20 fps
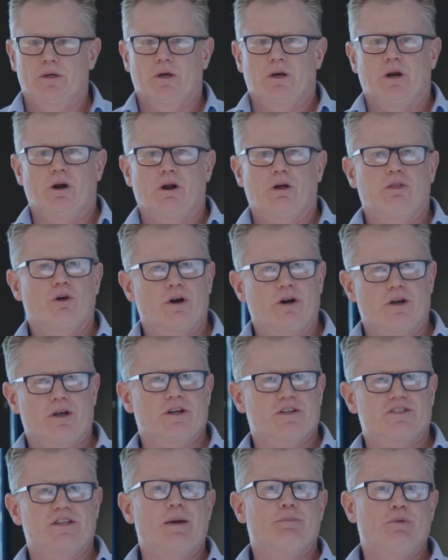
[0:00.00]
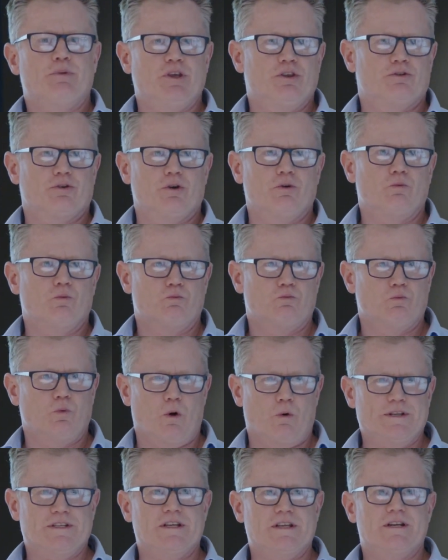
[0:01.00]
and I thought I'm going to step you through what
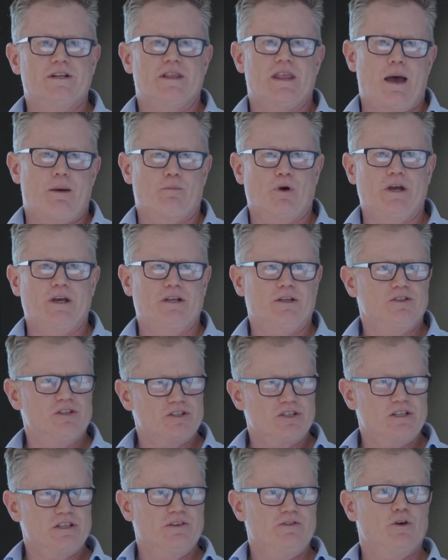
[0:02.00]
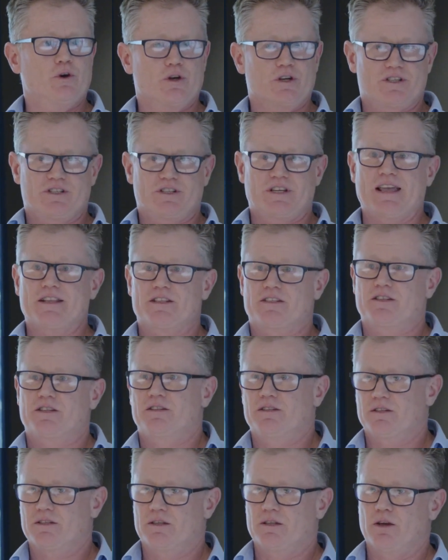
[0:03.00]
we did in that meeting, just give you a
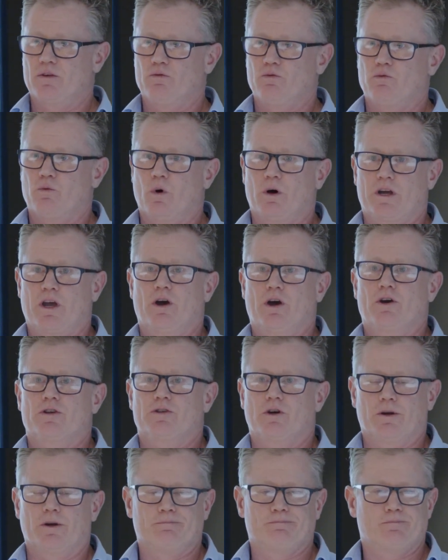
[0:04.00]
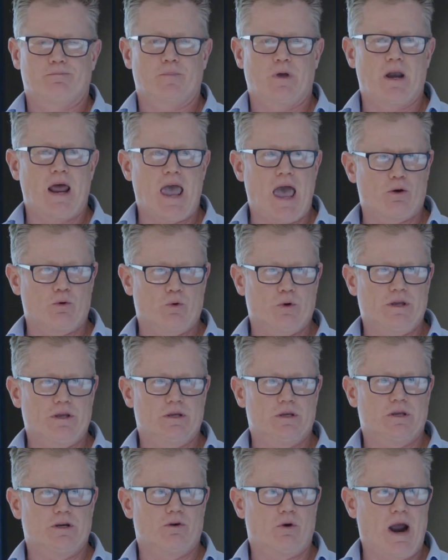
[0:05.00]
sense of what goes on and how do
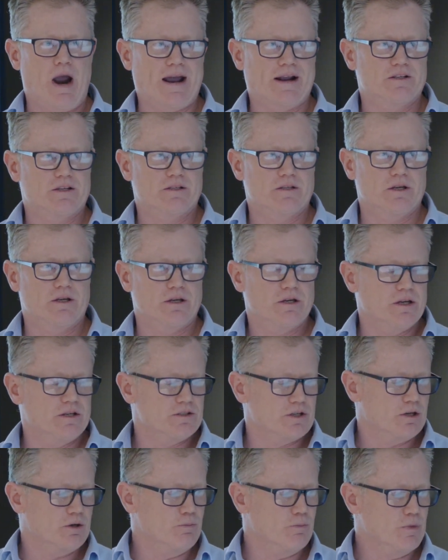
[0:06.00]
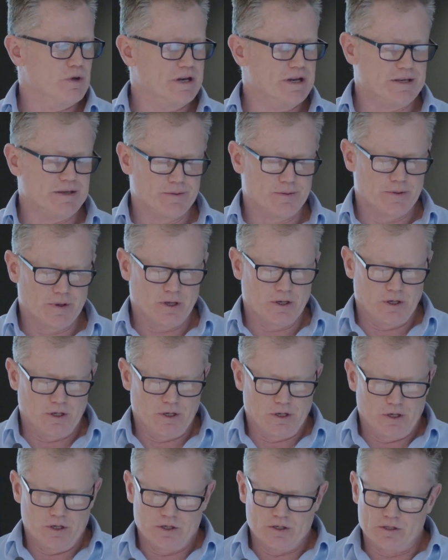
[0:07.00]
we interact as a committee.
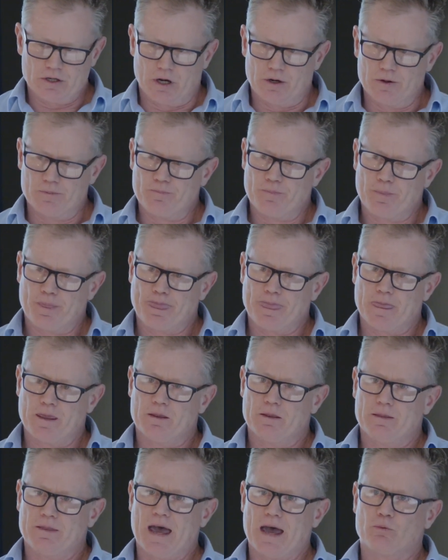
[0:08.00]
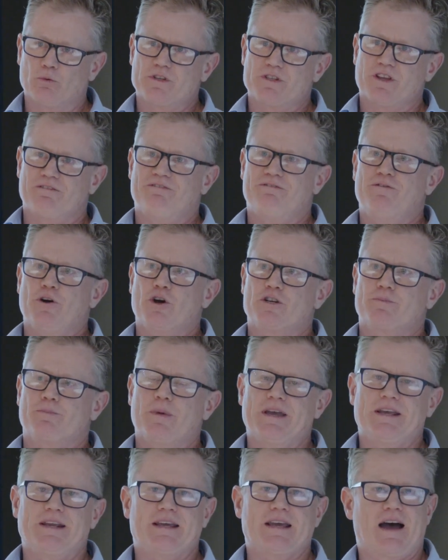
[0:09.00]
So that was the first
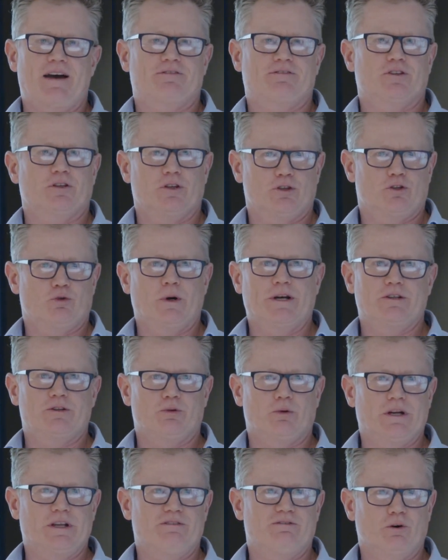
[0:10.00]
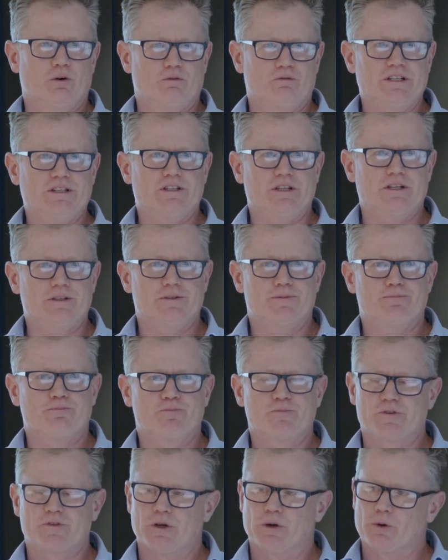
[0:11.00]
meeting after the 2024 vintage.
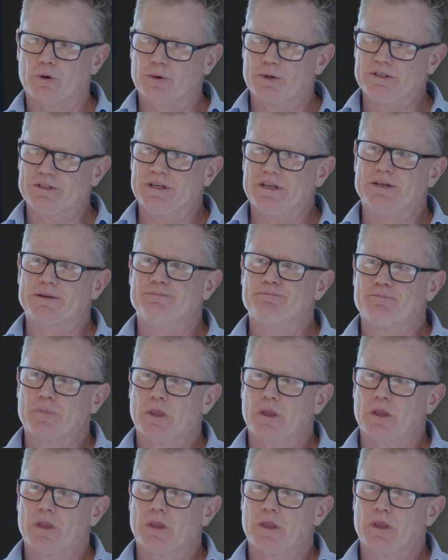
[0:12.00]
So what we did,